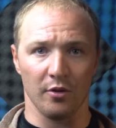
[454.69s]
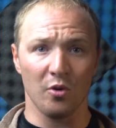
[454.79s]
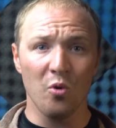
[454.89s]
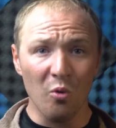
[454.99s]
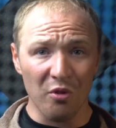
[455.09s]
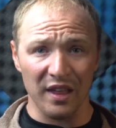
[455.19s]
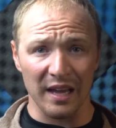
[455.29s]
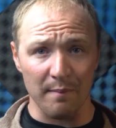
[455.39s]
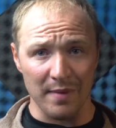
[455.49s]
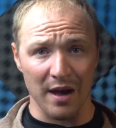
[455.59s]
The cool
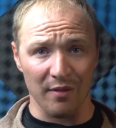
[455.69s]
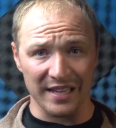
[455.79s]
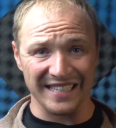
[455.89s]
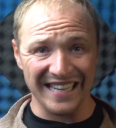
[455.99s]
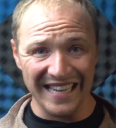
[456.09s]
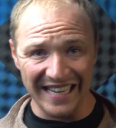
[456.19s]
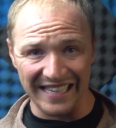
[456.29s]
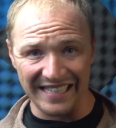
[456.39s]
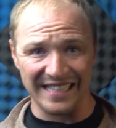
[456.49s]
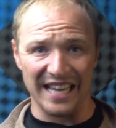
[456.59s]
thing about this
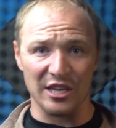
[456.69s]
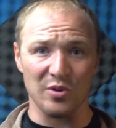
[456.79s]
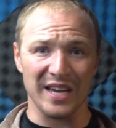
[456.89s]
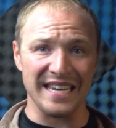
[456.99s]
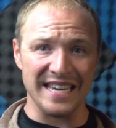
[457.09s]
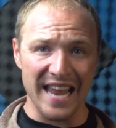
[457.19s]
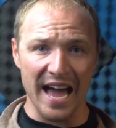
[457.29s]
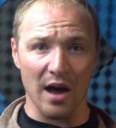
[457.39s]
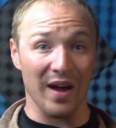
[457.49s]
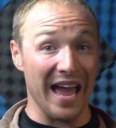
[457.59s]
is that you can
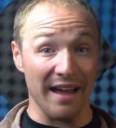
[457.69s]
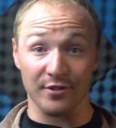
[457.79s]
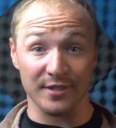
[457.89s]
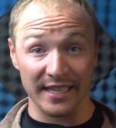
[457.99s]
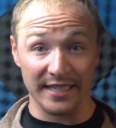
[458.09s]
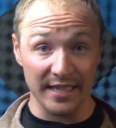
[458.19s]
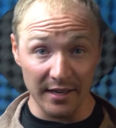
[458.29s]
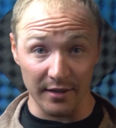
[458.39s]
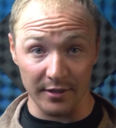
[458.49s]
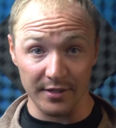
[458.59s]
now after 6
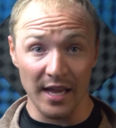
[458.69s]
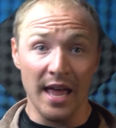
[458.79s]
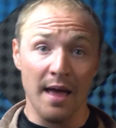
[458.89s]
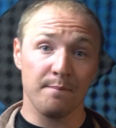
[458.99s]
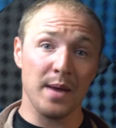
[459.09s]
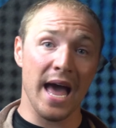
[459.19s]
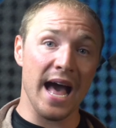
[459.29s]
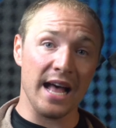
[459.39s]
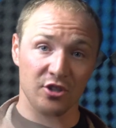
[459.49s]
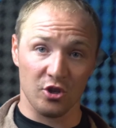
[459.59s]
years
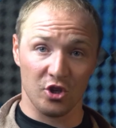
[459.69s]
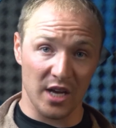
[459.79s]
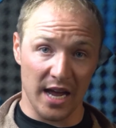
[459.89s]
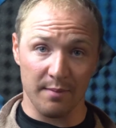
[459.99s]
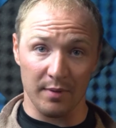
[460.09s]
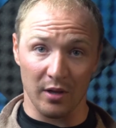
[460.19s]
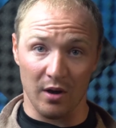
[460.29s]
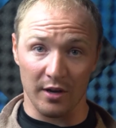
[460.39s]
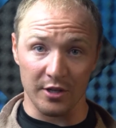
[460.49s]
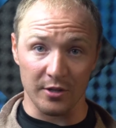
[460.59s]
pass your GI Bill
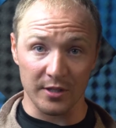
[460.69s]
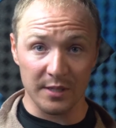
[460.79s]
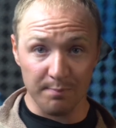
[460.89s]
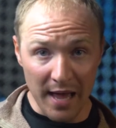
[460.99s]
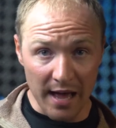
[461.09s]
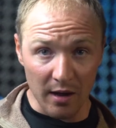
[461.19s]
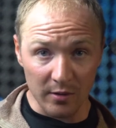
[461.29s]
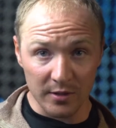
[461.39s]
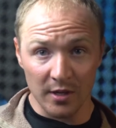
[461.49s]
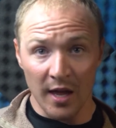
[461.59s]
onto your
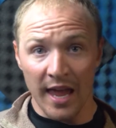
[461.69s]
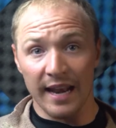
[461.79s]
spouse,